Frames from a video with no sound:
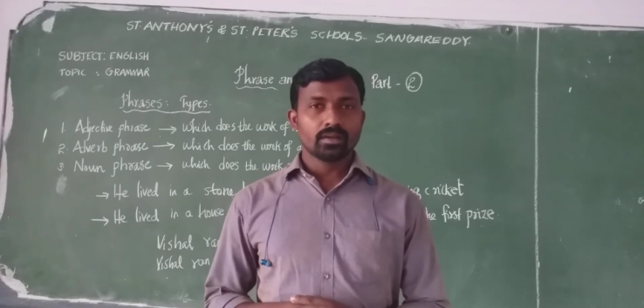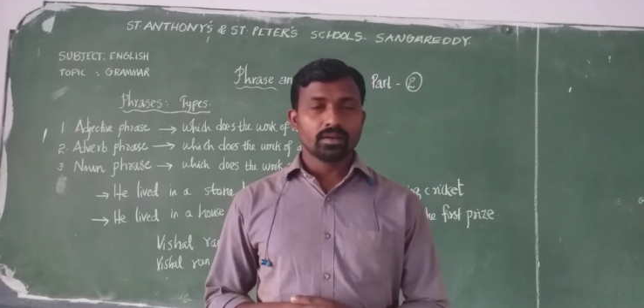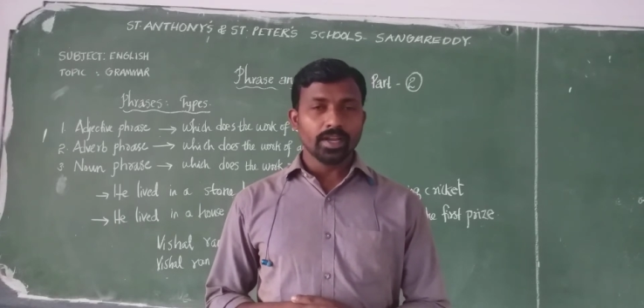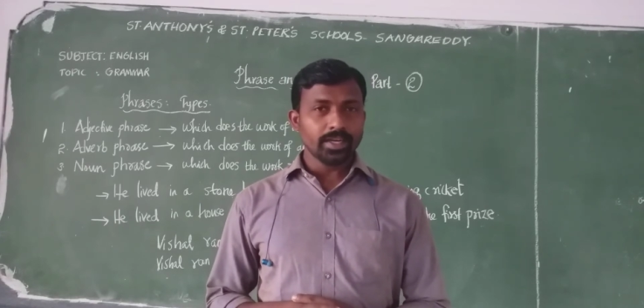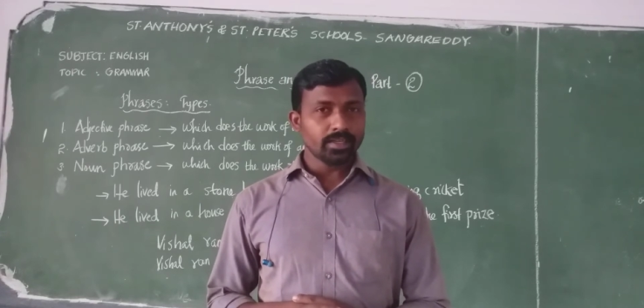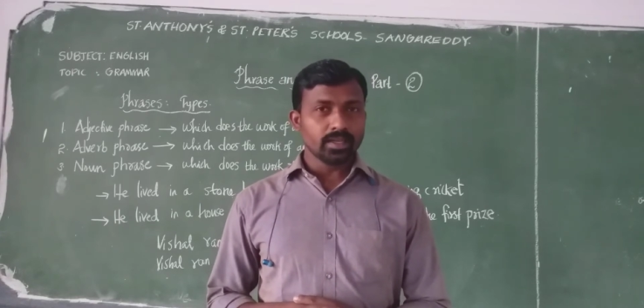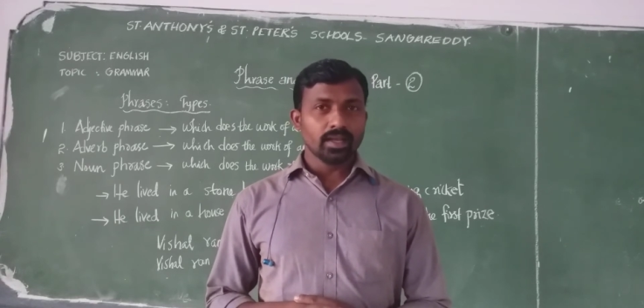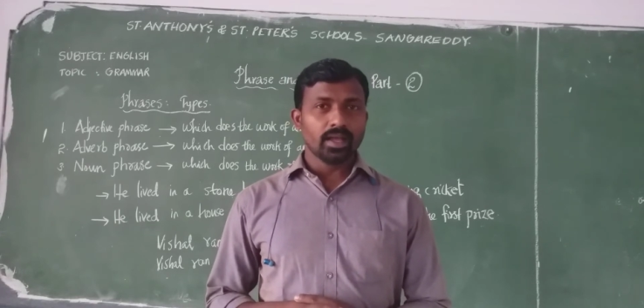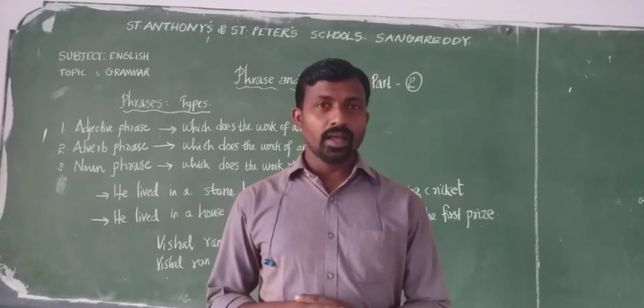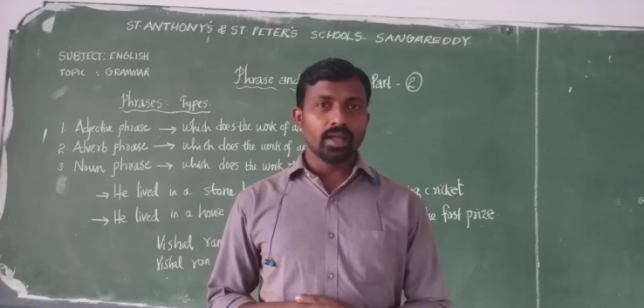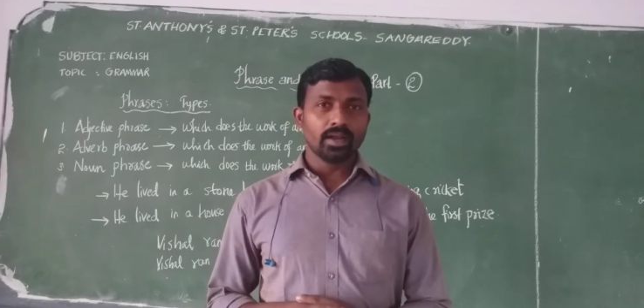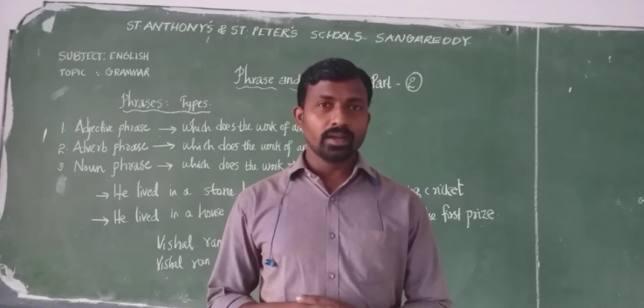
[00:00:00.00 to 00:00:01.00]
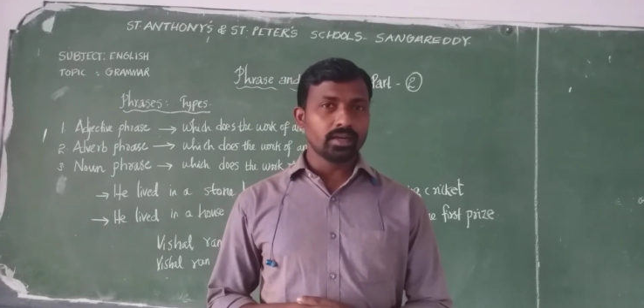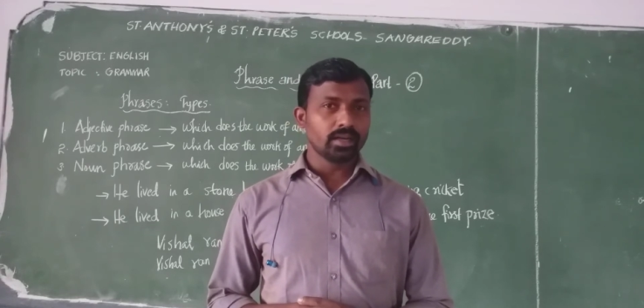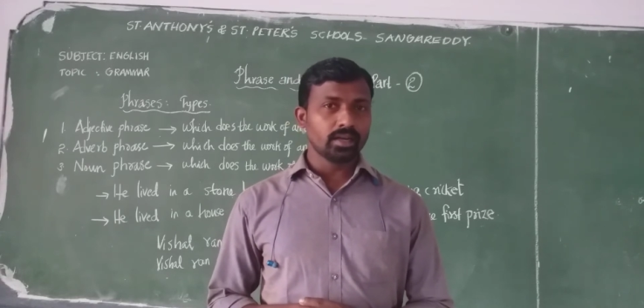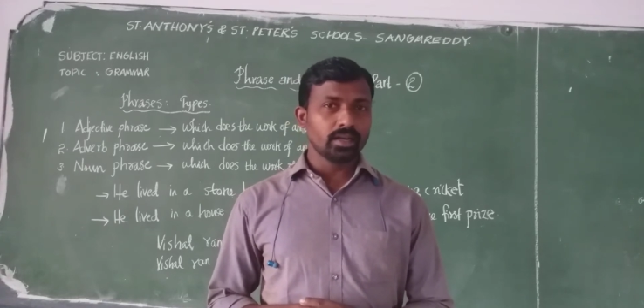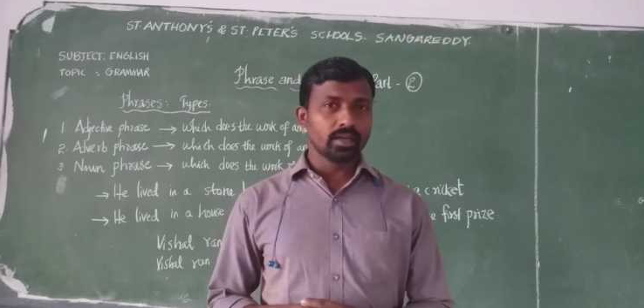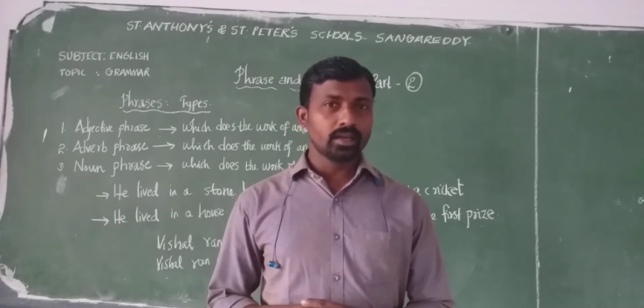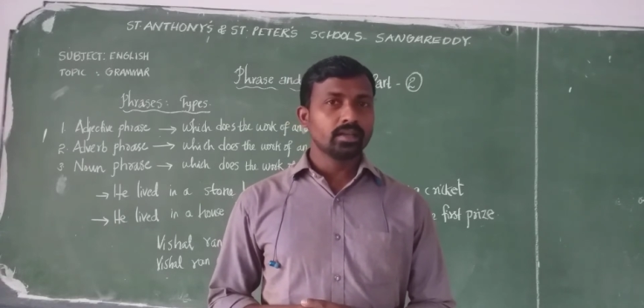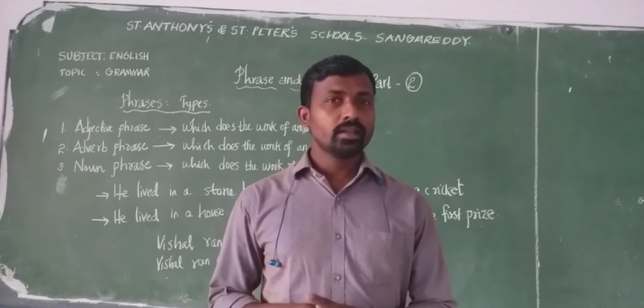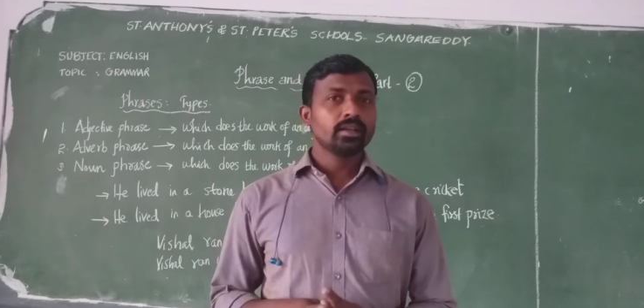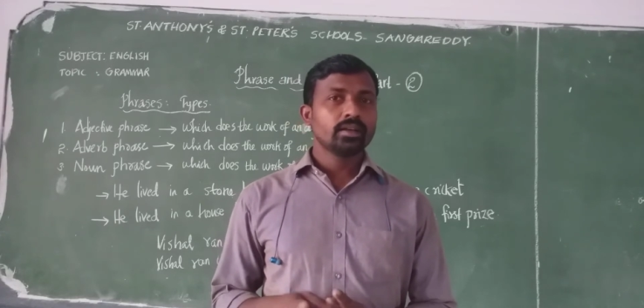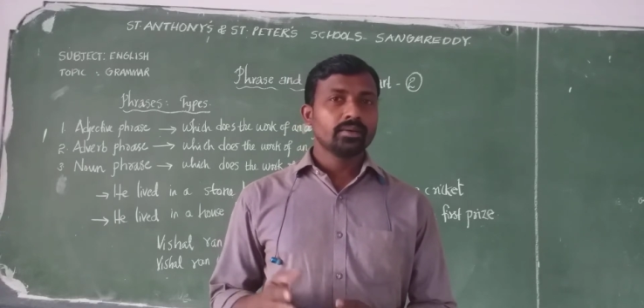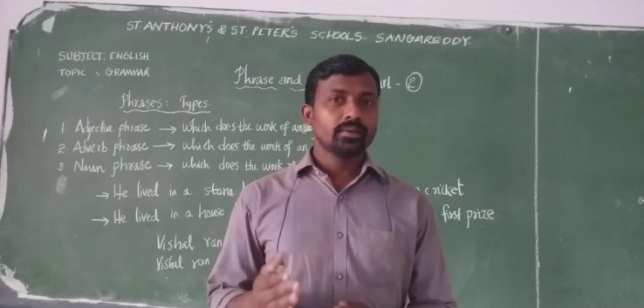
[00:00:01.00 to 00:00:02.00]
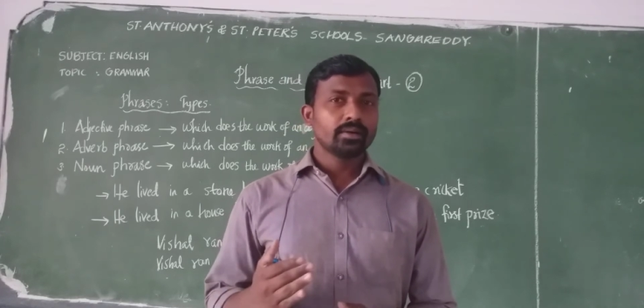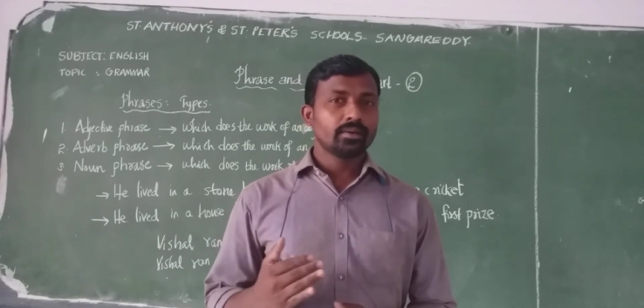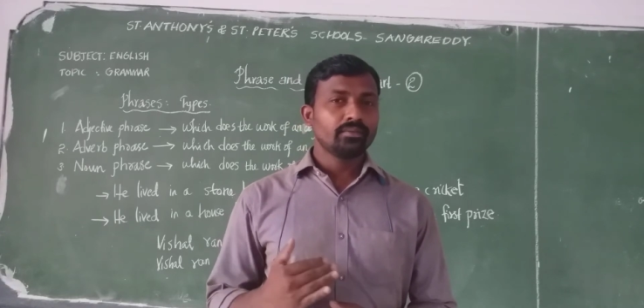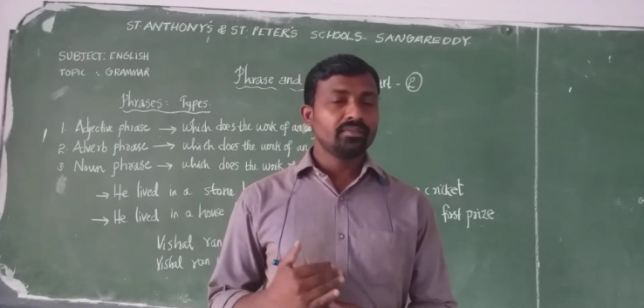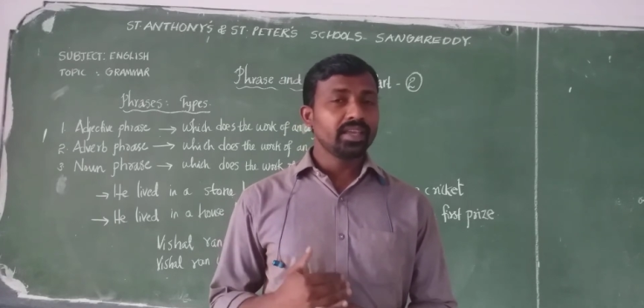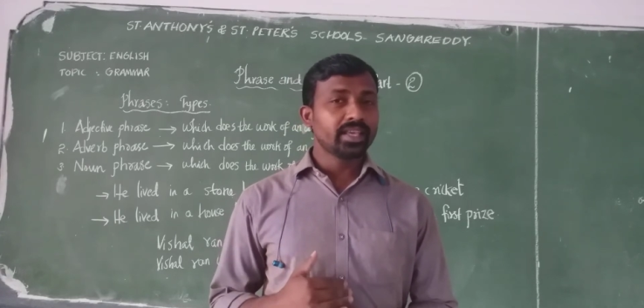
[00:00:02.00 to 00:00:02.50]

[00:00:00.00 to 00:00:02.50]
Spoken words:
right? And we